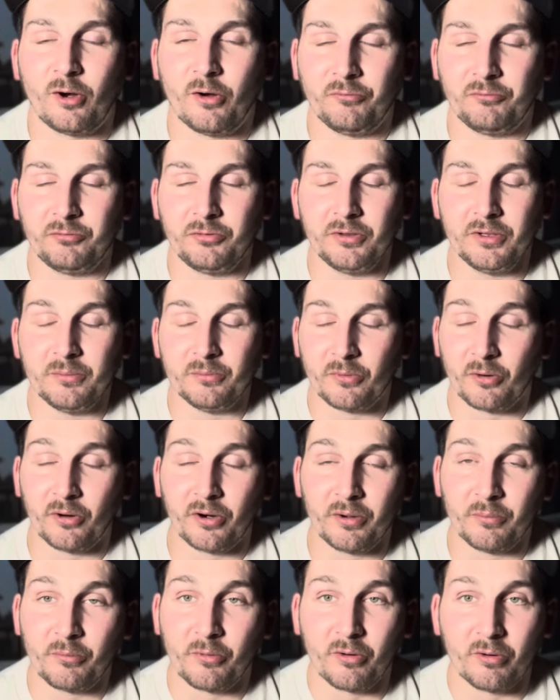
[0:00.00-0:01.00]
Hopefully,
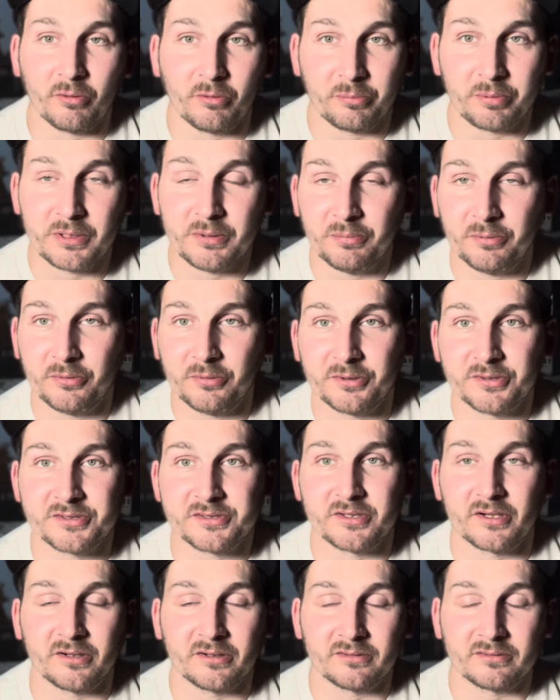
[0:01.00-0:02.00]
more and more people will
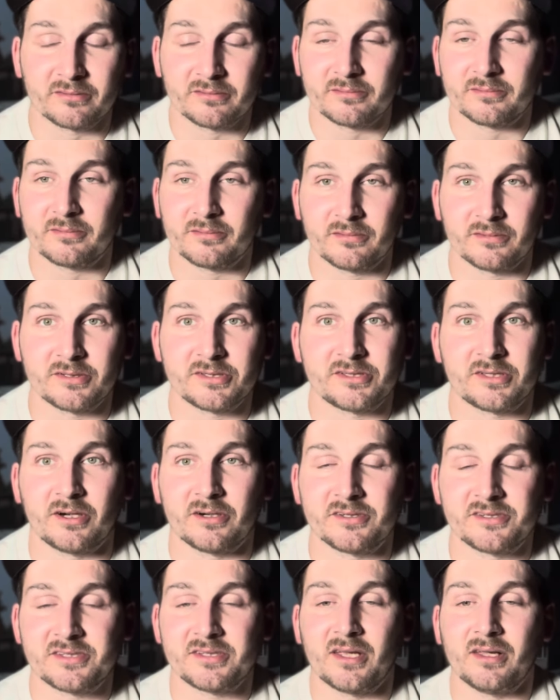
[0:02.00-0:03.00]
start
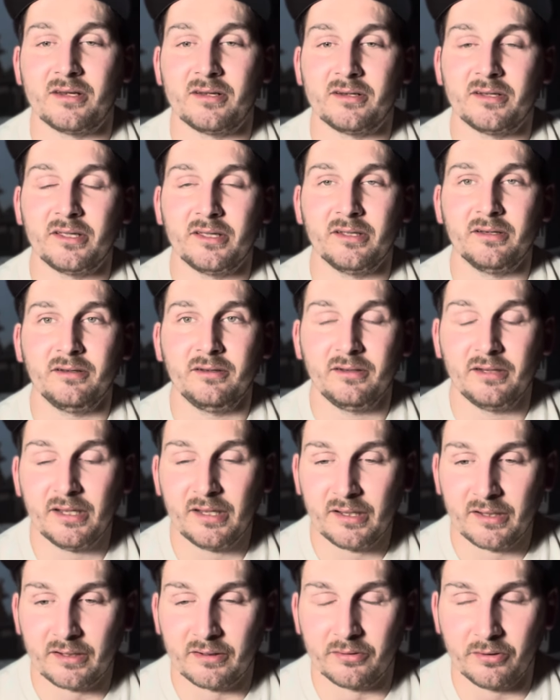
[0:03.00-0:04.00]
start sending in.
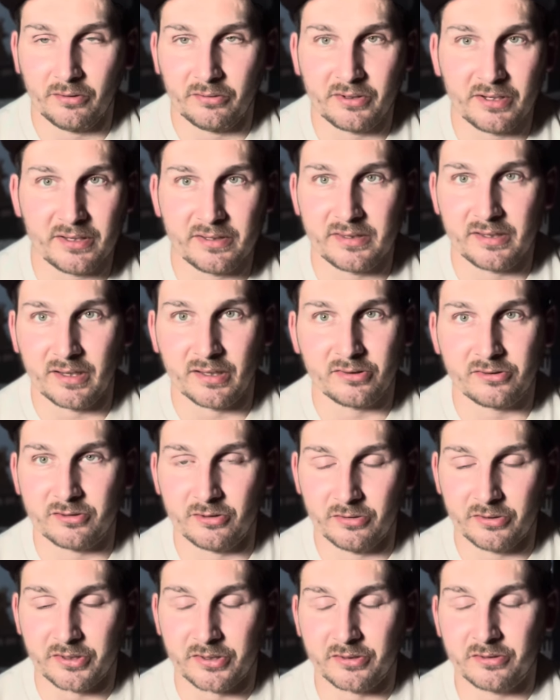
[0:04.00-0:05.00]
We don't need it to get
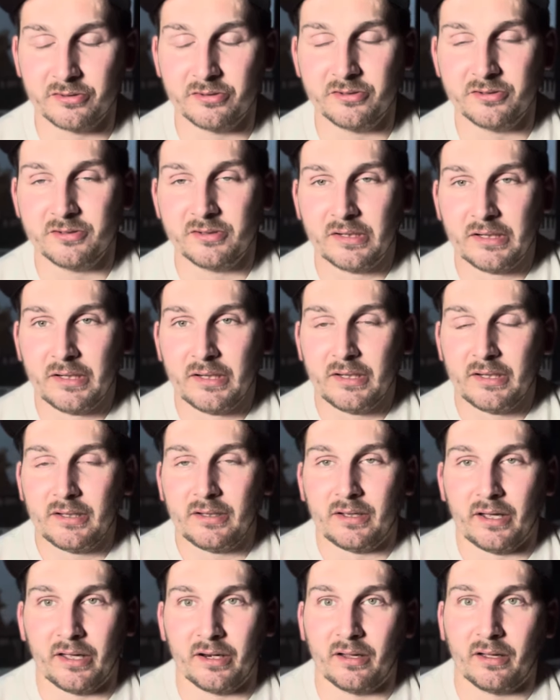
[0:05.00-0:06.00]
too huge,
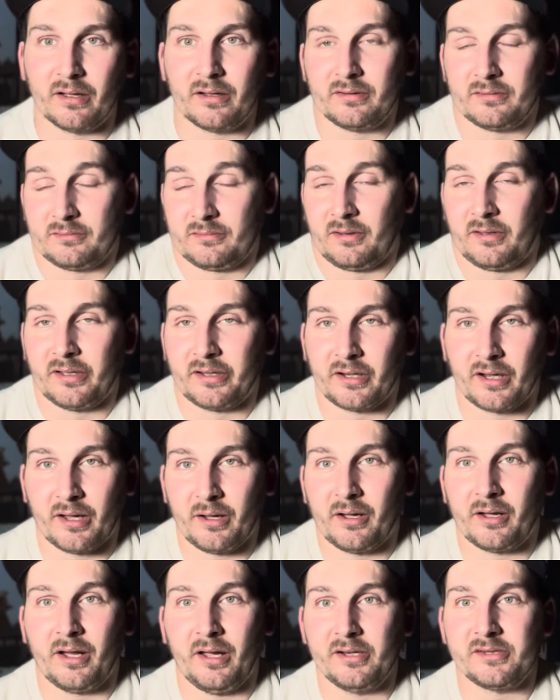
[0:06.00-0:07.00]
and I, uh, like I,
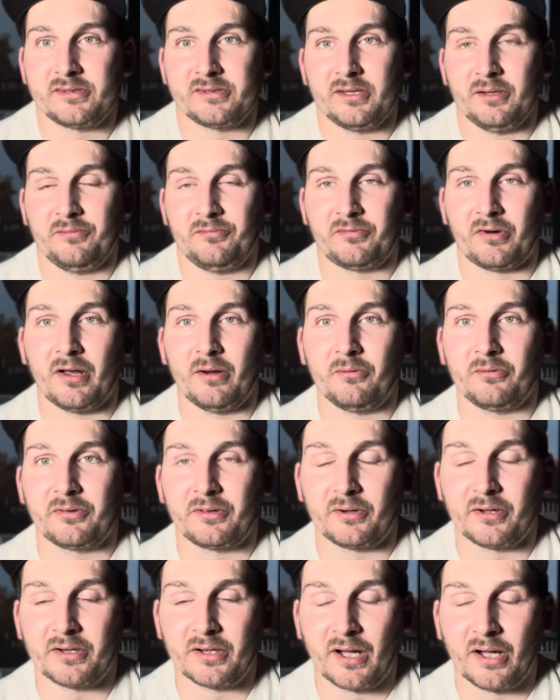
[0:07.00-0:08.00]
honestly, I'm fine with
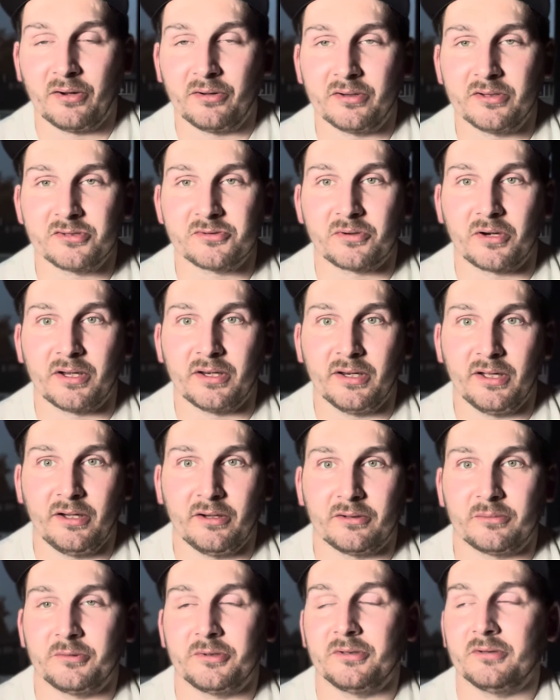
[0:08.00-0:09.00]
how it is right
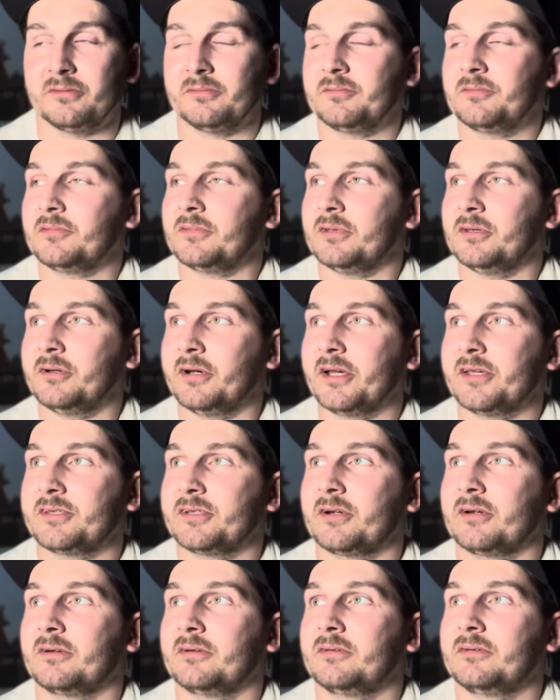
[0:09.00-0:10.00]
now. I mean, you guys
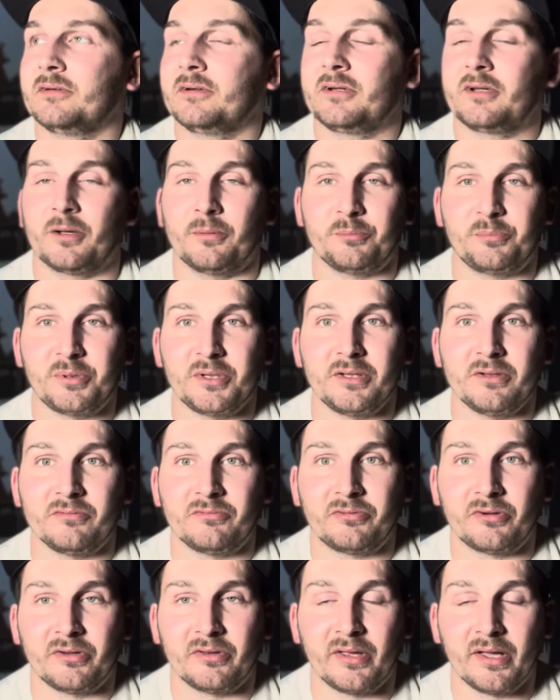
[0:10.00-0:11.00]
are competing
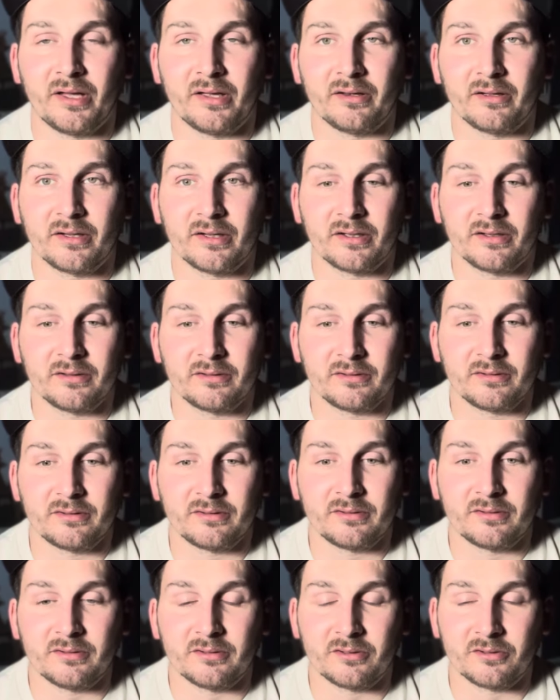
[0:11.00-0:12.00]
for that uh,
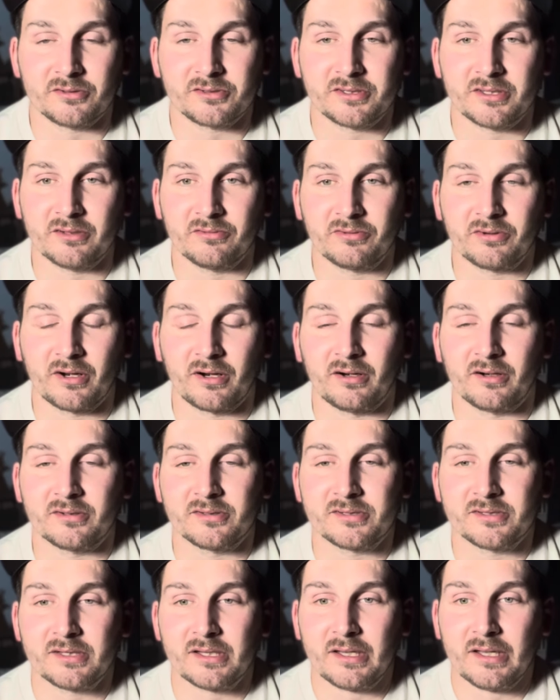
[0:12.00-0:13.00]
those gift
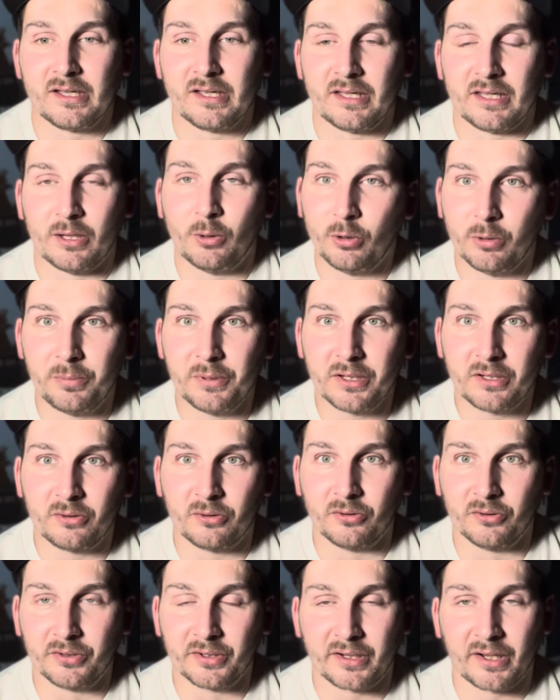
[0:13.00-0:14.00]
cards. It would be
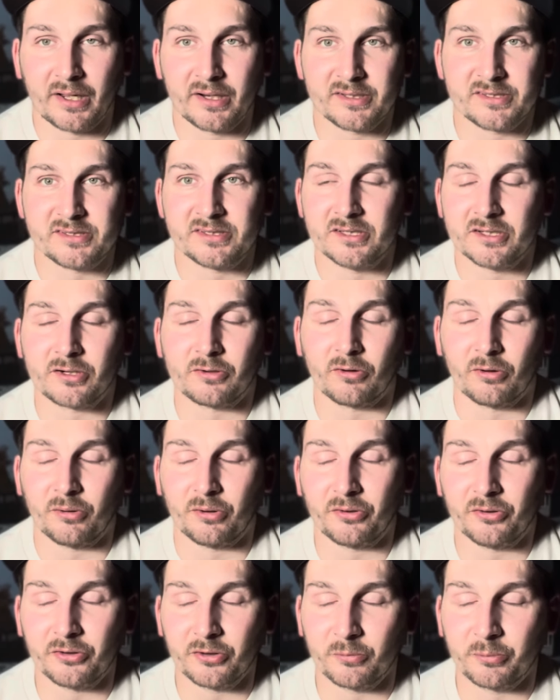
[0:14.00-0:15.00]
cool to kind of see it
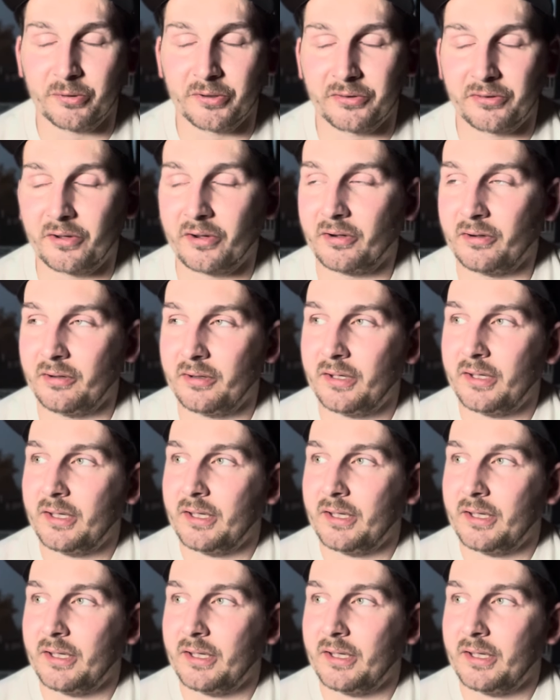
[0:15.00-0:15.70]
grow a little bit though,